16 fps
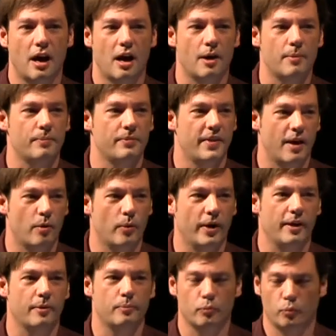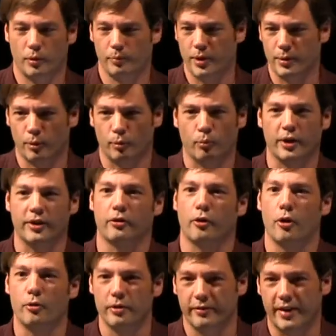Um, that way, when people bring
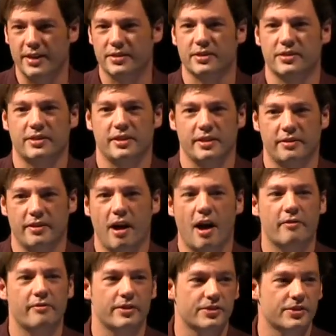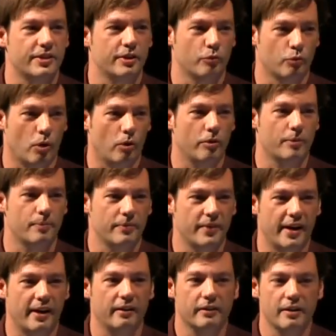their own devices into the office and enroll
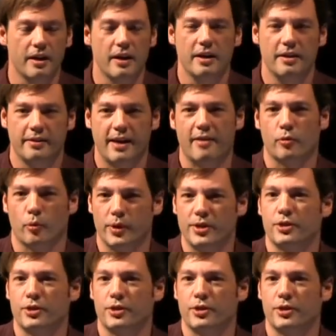them, they, they have a